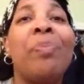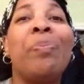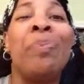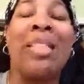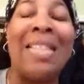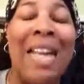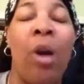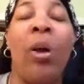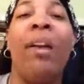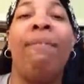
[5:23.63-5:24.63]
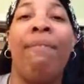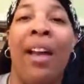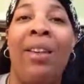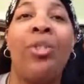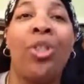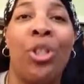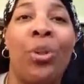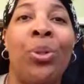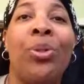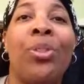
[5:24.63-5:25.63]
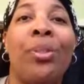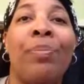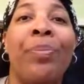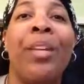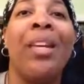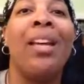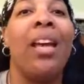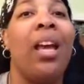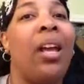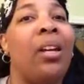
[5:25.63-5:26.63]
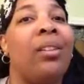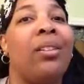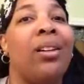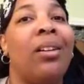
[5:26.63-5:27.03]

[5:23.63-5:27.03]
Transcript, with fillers: but now I have found shoes and